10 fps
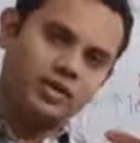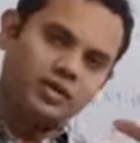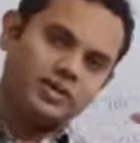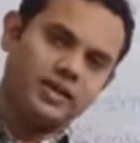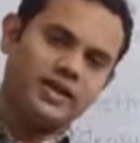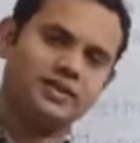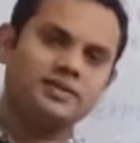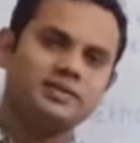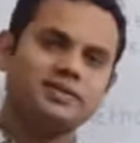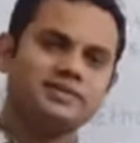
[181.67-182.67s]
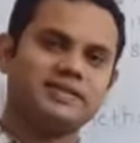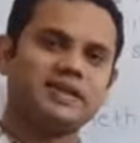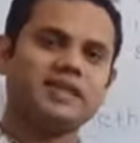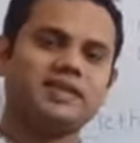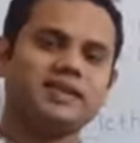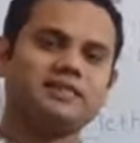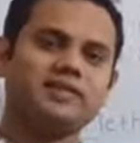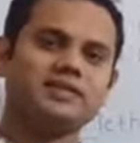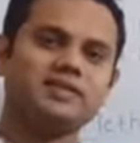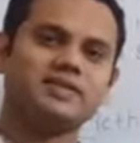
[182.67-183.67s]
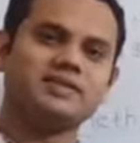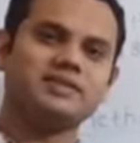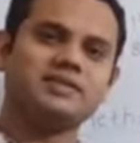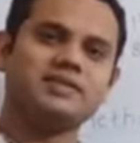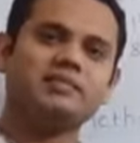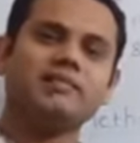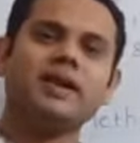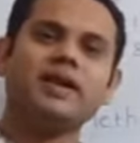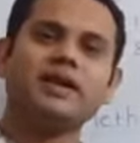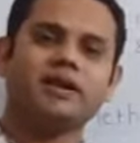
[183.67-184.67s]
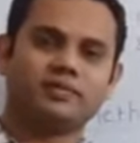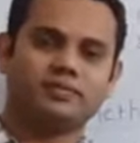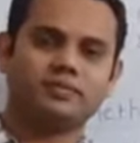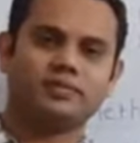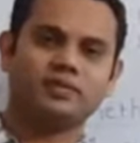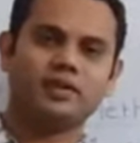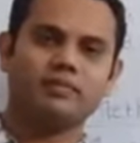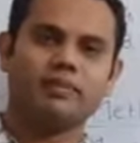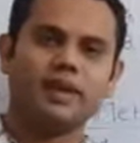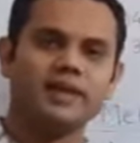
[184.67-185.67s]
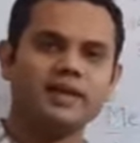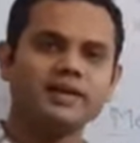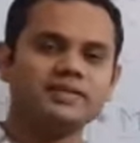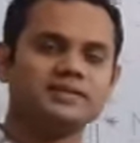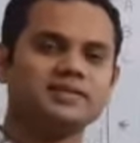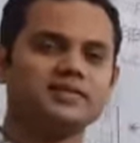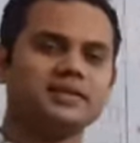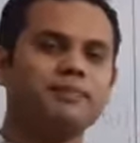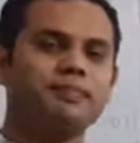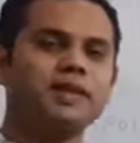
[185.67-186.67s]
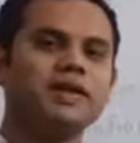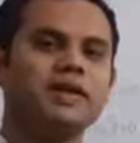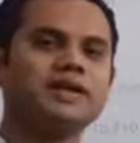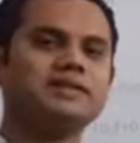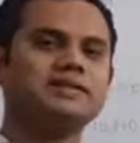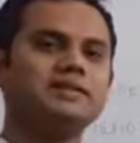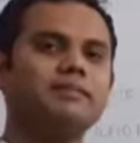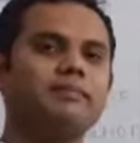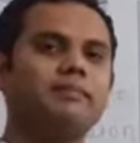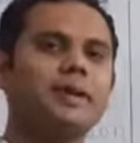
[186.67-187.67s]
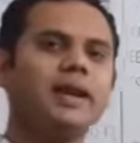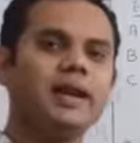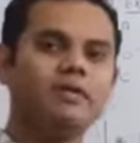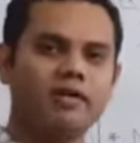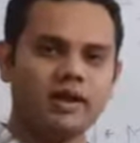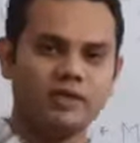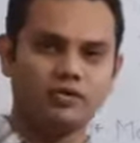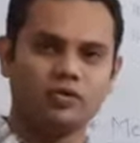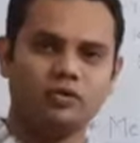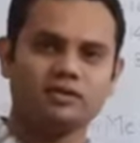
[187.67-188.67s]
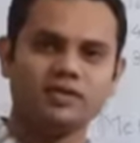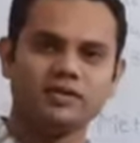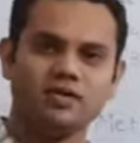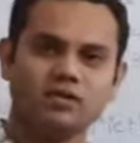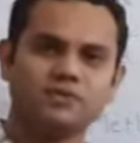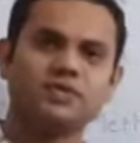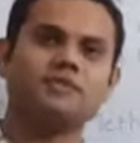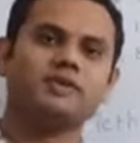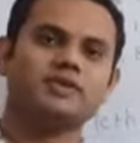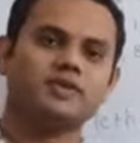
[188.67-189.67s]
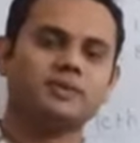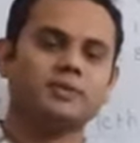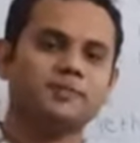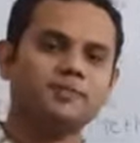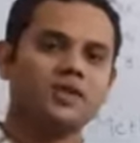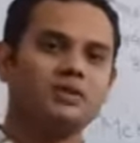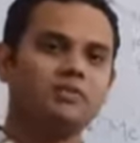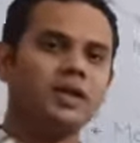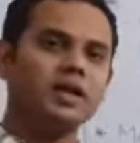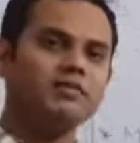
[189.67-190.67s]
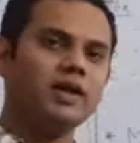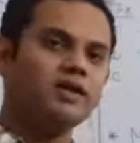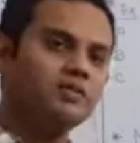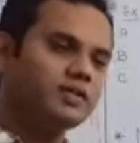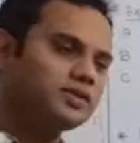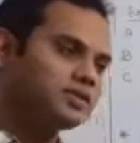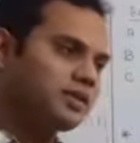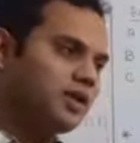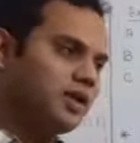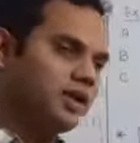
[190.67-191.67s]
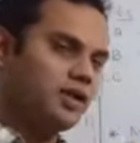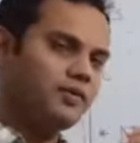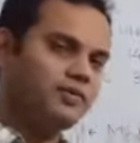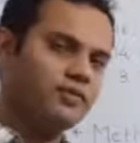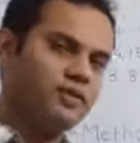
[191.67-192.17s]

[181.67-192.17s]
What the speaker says: Then second thing we discussed is the median. Okay, median is simply, it is the middle value of a observation. Middle value means if